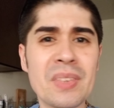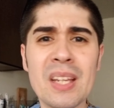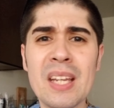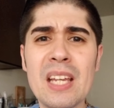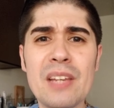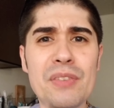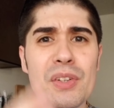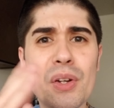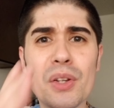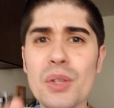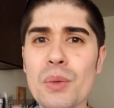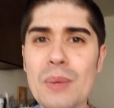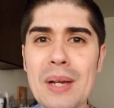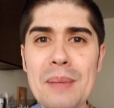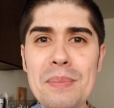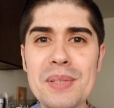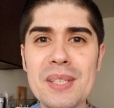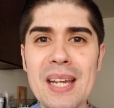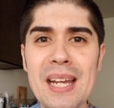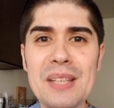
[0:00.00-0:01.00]
If you go on the
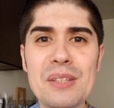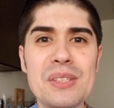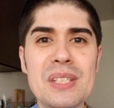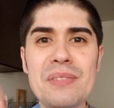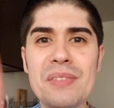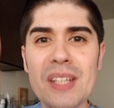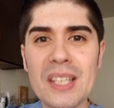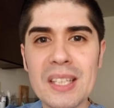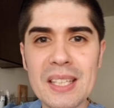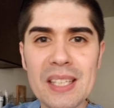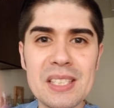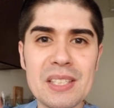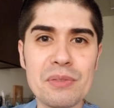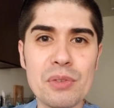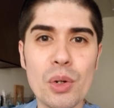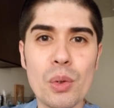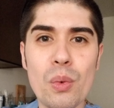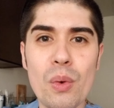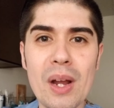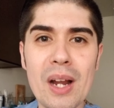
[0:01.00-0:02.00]
website, there's even a list of
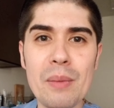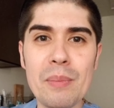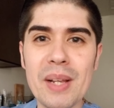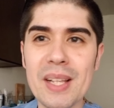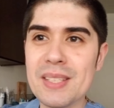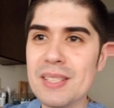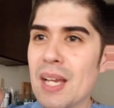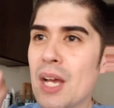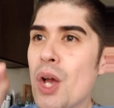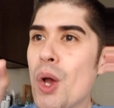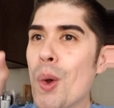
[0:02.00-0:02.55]
requirements.